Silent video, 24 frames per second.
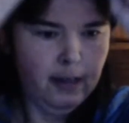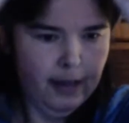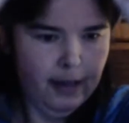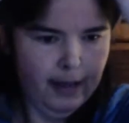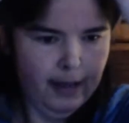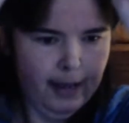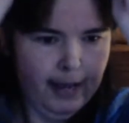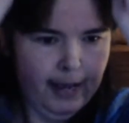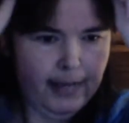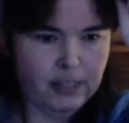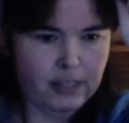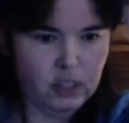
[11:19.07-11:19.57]

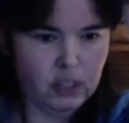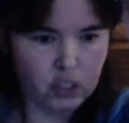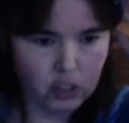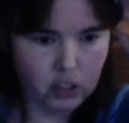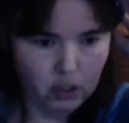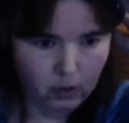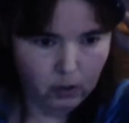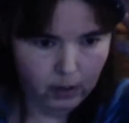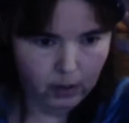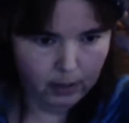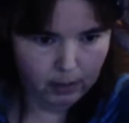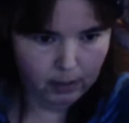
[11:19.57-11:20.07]
hats,
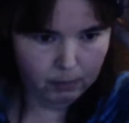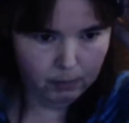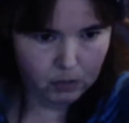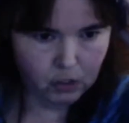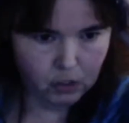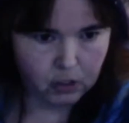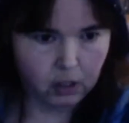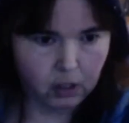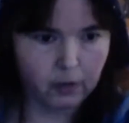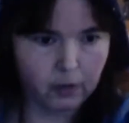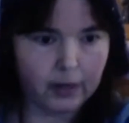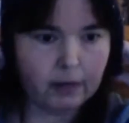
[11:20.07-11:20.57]
so I'm
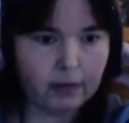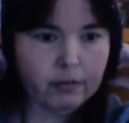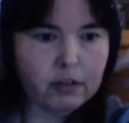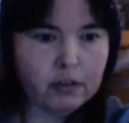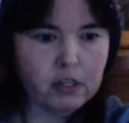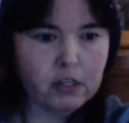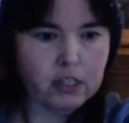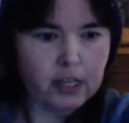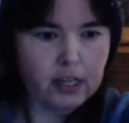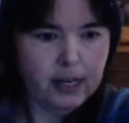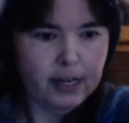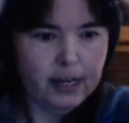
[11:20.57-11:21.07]
sorry if I
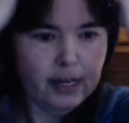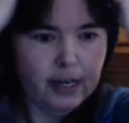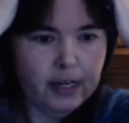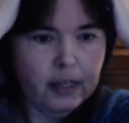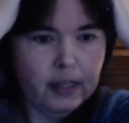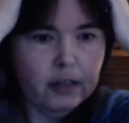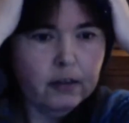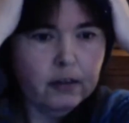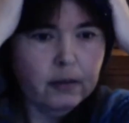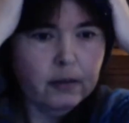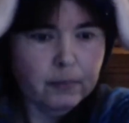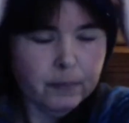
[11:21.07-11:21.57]
scare
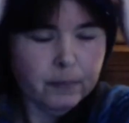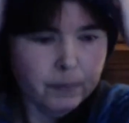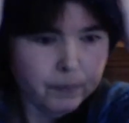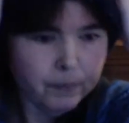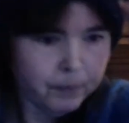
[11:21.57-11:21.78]
you.